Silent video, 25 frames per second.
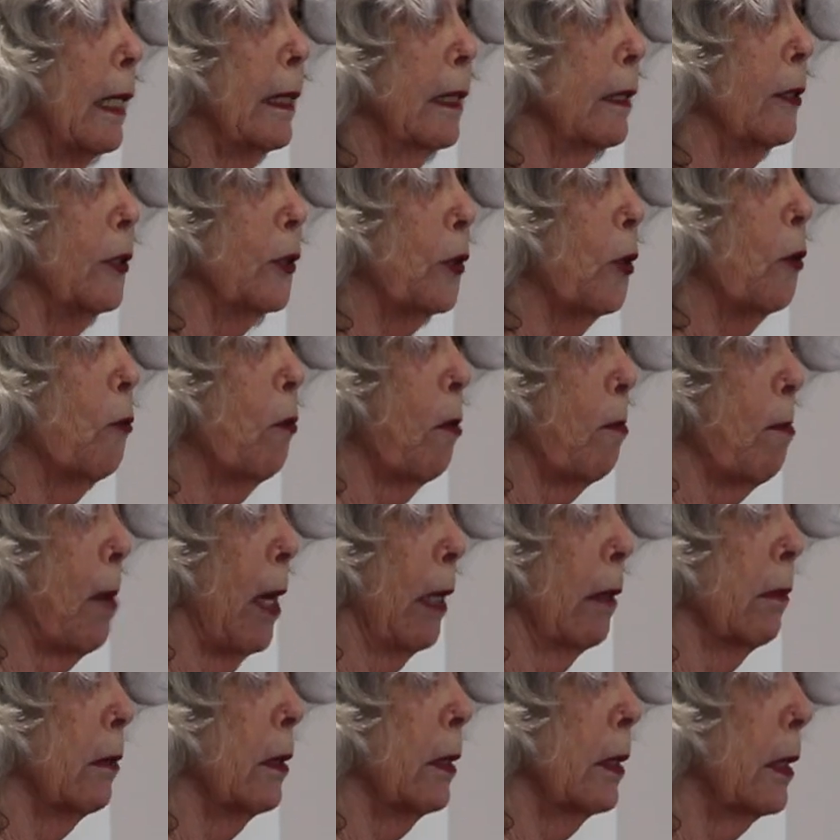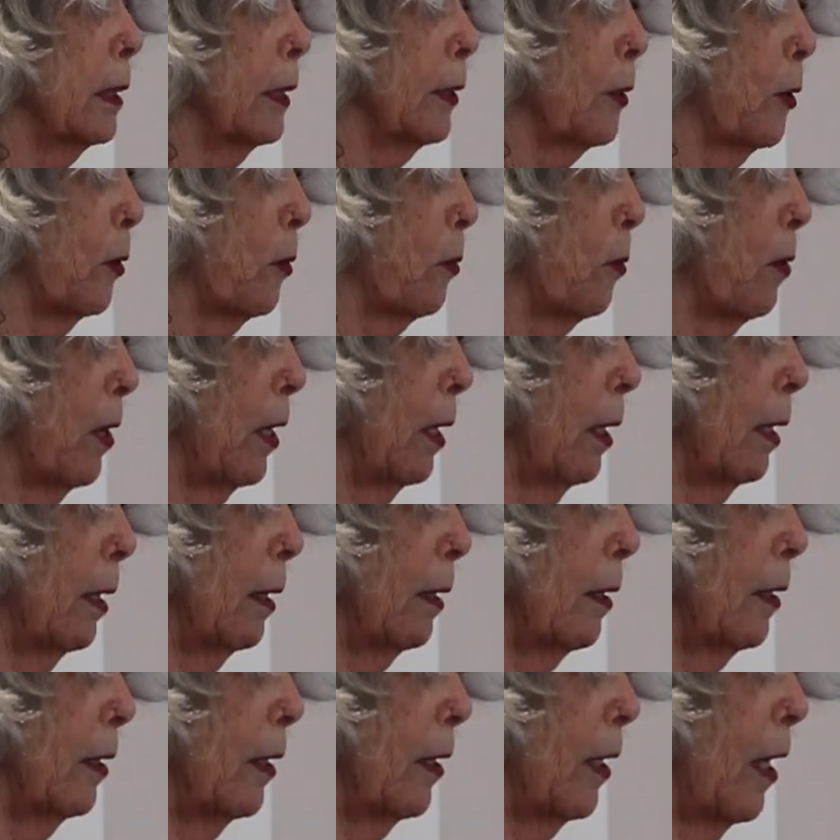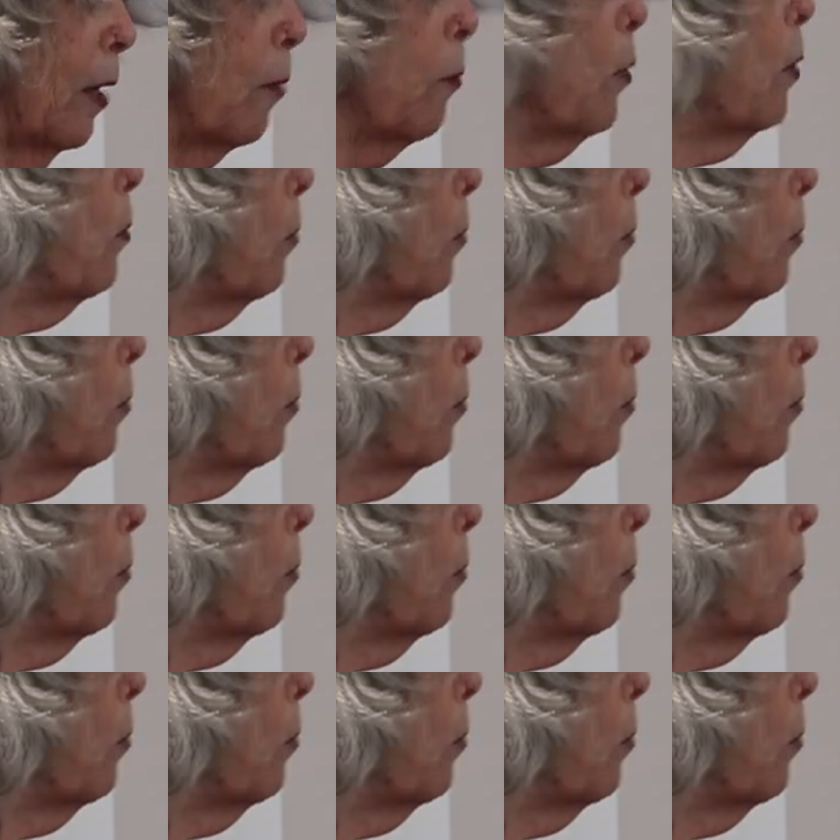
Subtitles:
didn't know about it. So we